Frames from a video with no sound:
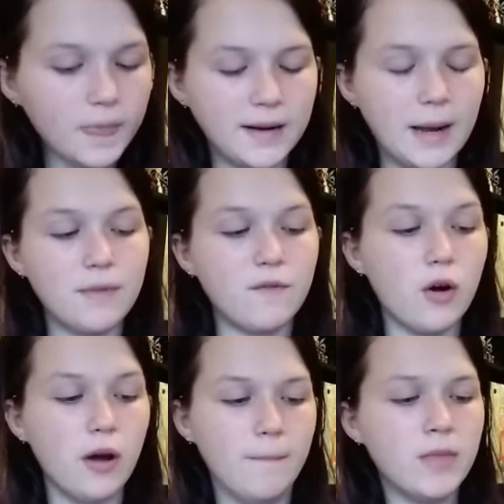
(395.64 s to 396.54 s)
Number
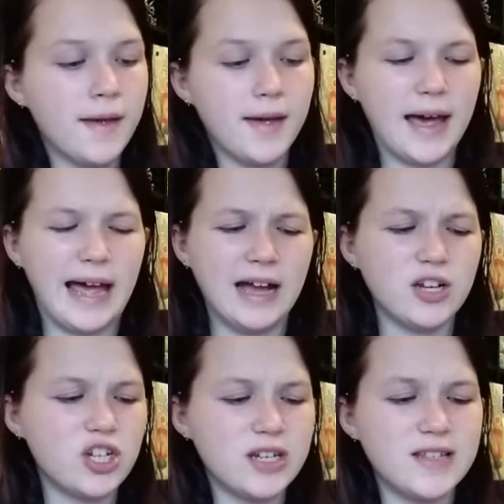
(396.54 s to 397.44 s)
4.
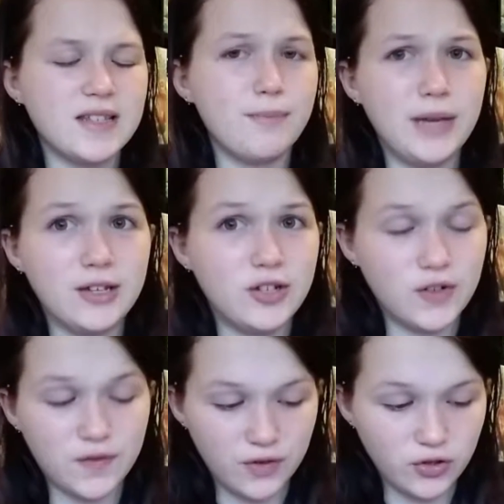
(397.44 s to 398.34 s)
Ash isn't
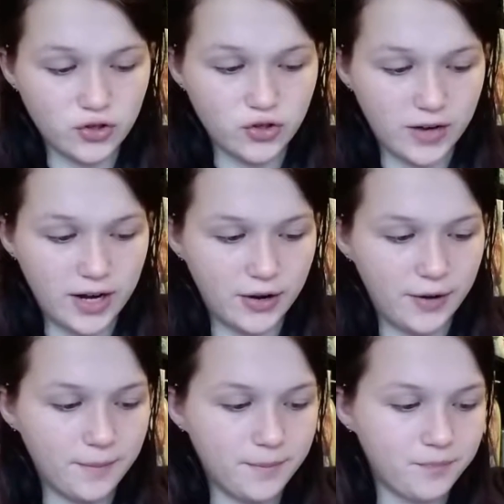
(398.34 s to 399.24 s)
Pikachu's first
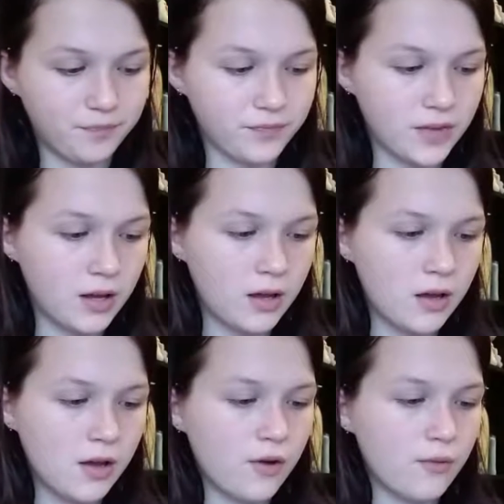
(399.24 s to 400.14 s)
trainer.
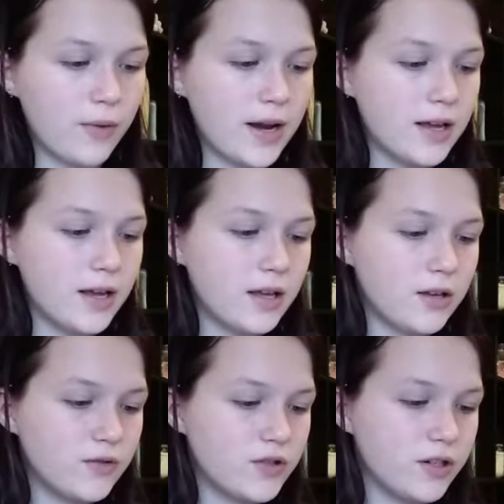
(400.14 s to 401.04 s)
Reddit
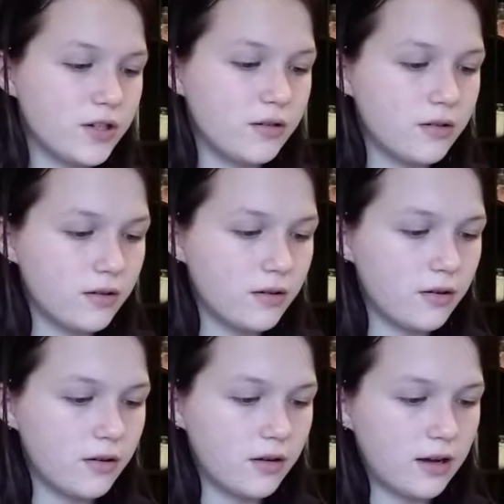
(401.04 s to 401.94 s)
user
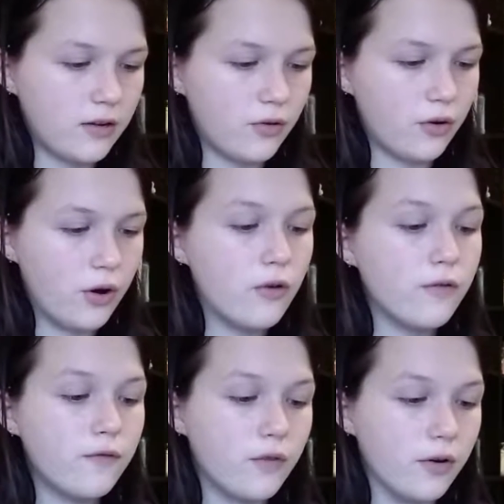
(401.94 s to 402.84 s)

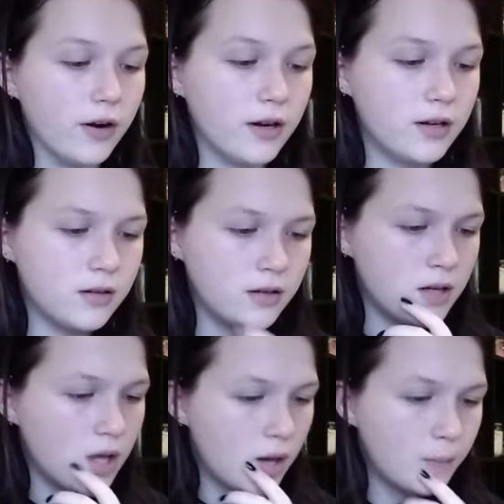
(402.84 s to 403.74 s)
04
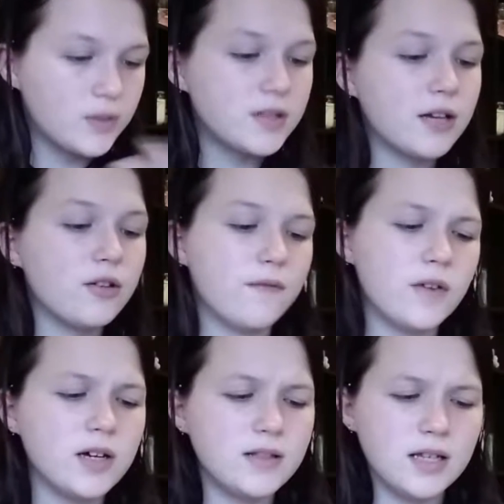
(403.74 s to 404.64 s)
put together a
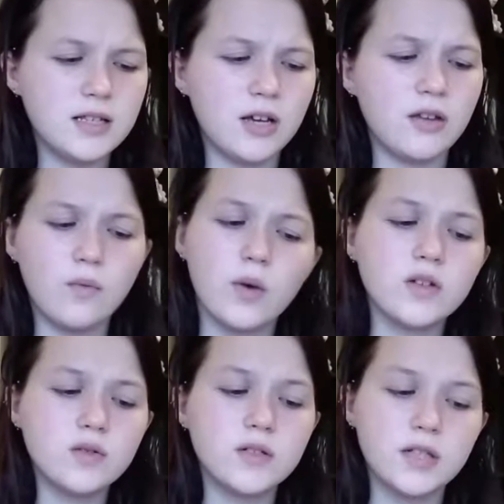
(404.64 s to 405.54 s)
very detailed and
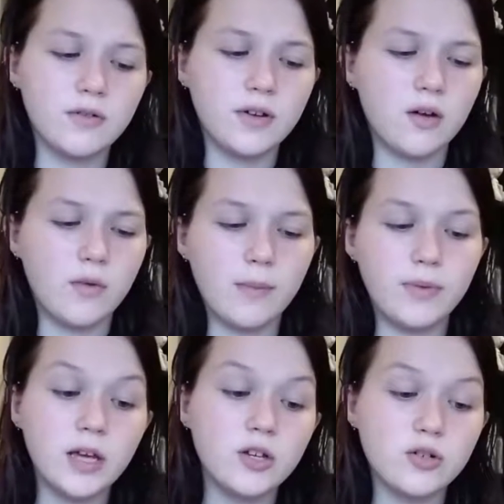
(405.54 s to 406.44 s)
well-sourced theory on why
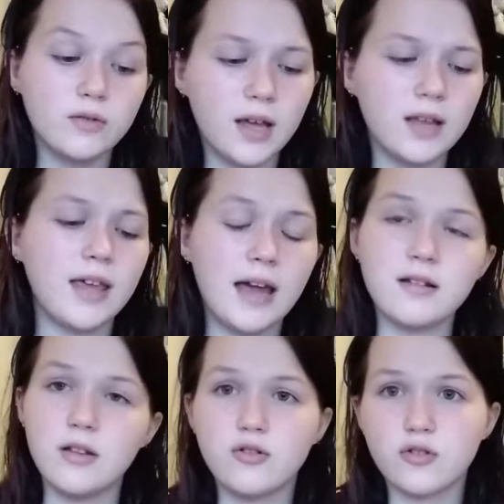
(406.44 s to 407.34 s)
Pikachu likely had
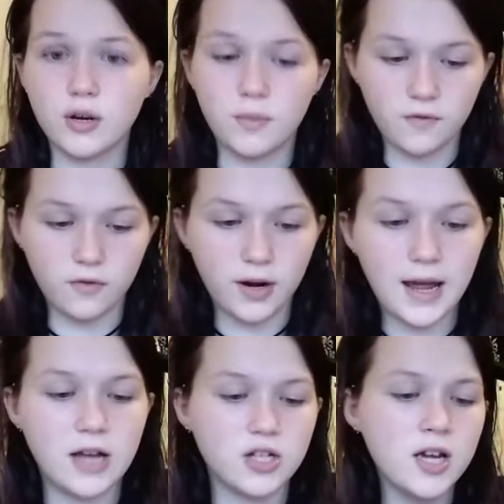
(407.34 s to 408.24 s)
another trainer before
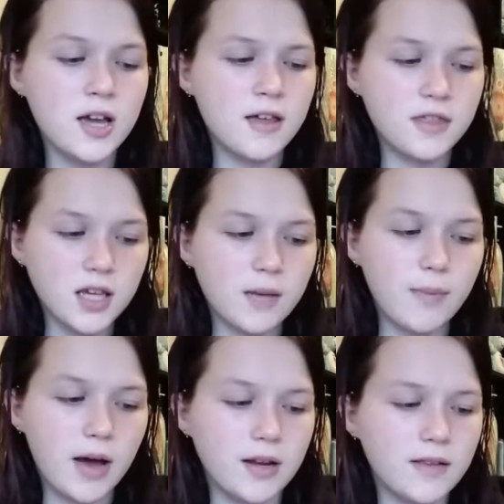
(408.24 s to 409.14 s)
Ash. Think
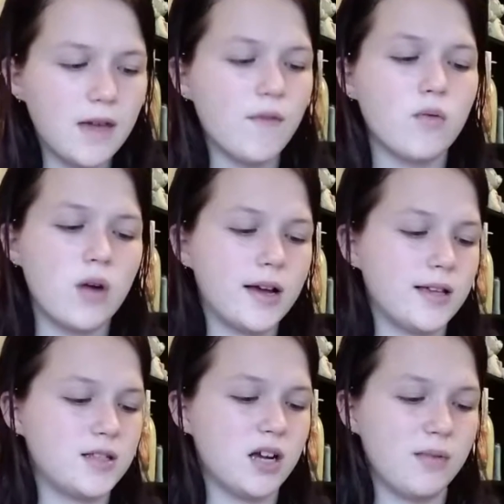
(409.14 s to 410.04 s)
about it. They have a
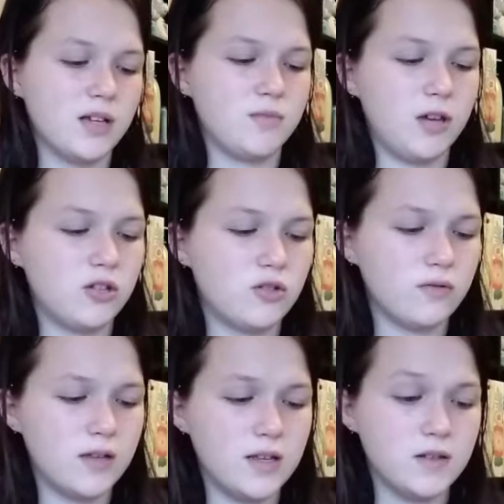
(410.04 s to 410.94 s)
rocky start because
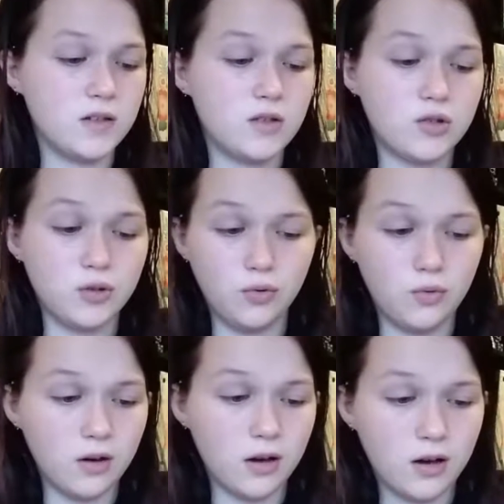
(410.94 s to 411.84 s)
Pikachu is
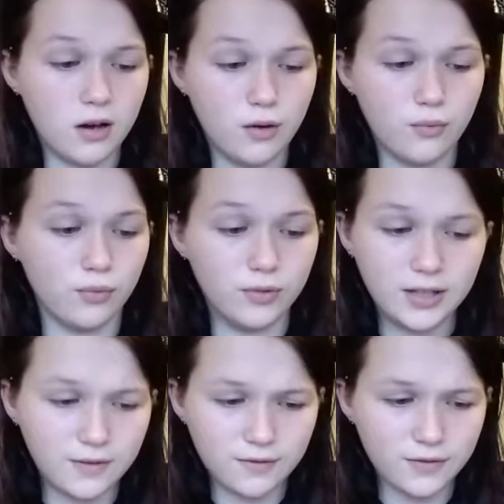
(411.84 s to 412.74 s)
too
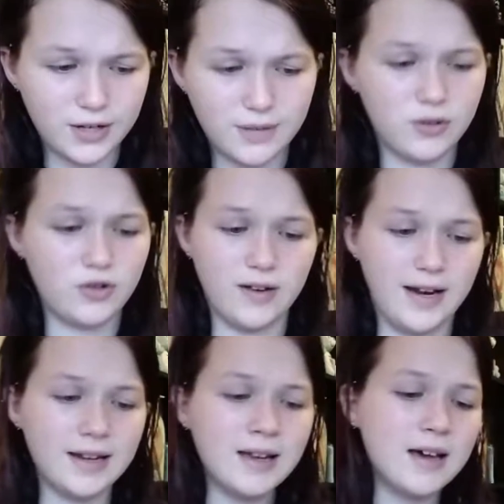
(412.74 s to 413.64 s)
unruly for him to
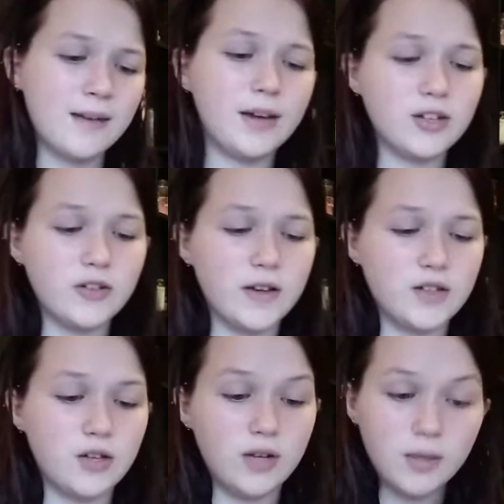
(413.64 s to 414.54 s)
train. Pikachu has
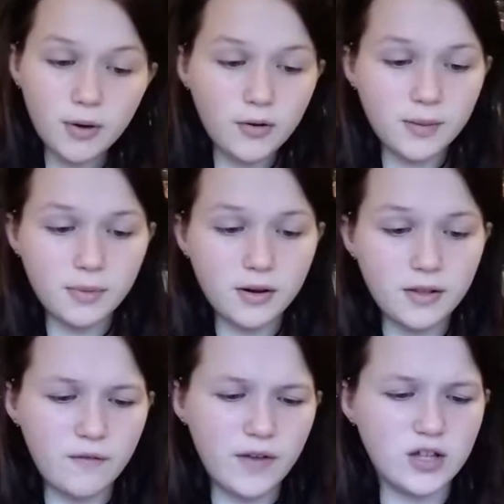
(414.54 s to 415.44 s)
a unique Pokeball
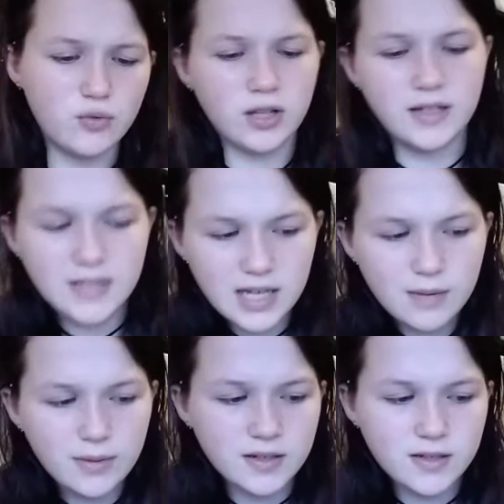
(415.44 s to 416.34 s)
that fans rarely
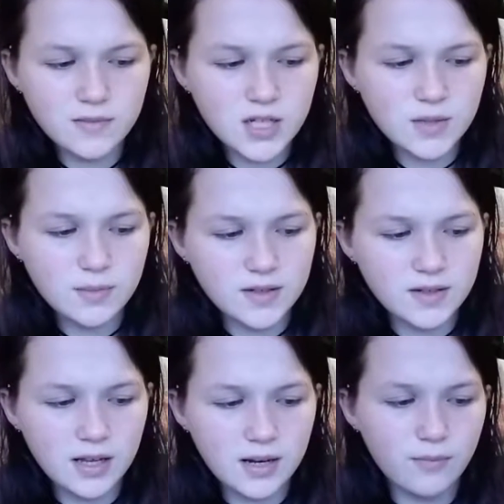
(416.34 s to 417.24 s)
see because sometimes they
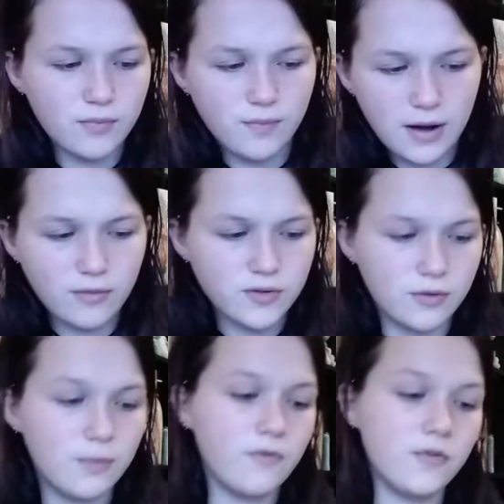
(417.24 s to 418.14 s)
must let him out to
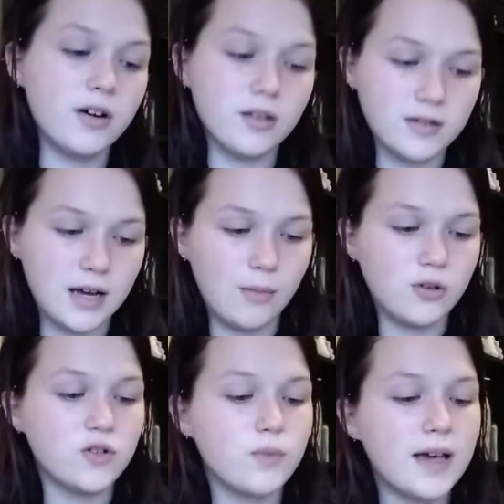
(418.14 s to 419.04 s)
roam free all the time,
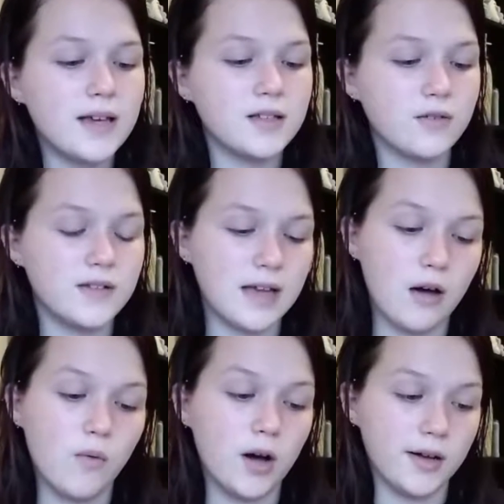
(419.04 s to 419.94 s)
which is why he's always
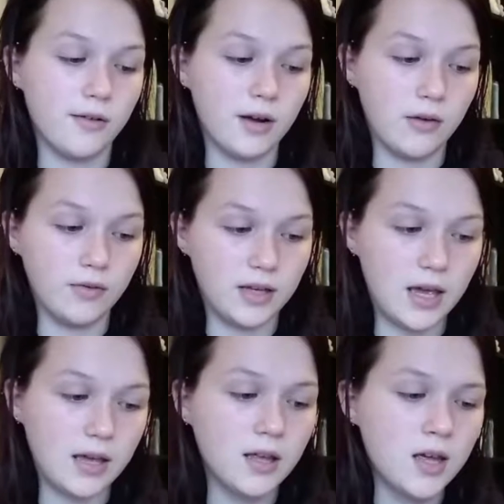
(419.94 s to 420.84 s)
out walking around with the
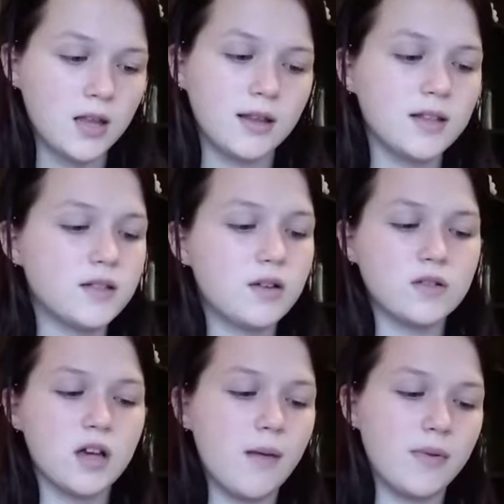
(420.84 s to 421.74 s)
gang. The list
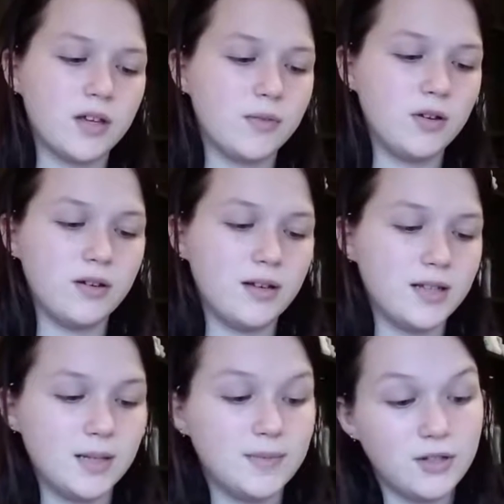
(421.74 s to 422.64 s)
goes on, but the community
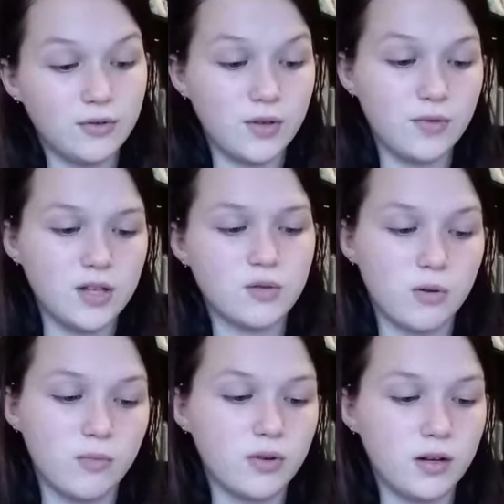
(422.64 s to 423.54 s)
seems to agree with this
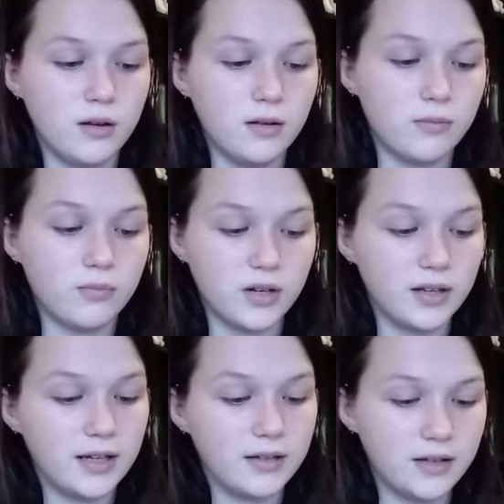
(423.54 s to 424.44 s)
one pretty
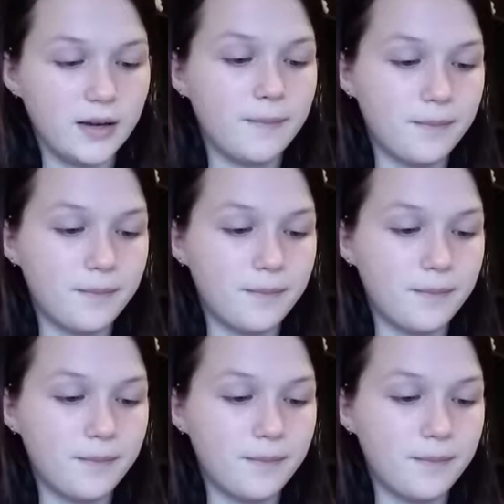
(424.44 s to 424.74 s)
likely.